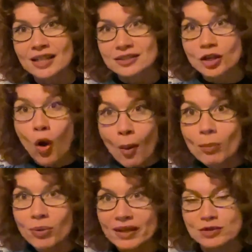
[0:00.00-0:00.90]
the
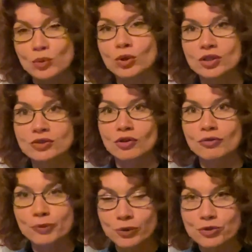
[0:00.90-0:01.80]
complex world
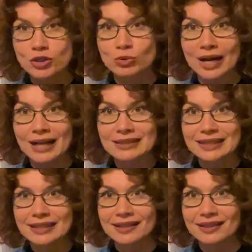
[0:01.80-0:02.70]
of project
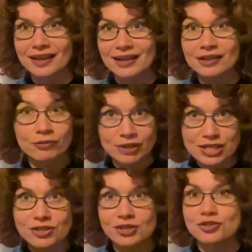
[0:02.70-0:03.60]
writing in
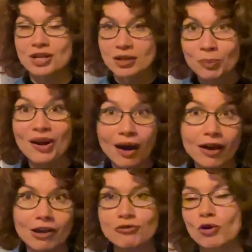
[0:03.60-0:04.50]
research and
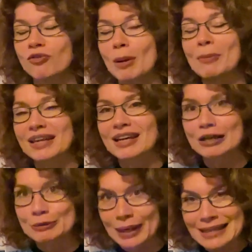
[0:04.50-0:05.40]
applying for public
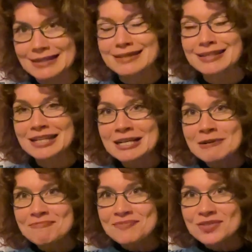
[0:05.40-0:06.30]
grants.
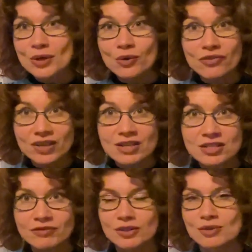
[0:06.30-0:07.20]
So the
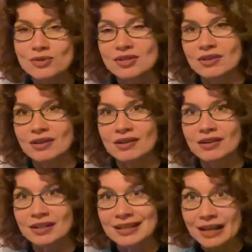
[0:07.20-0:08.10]
interviews are
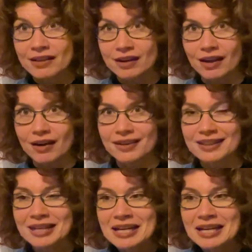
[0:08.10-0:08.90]
another line.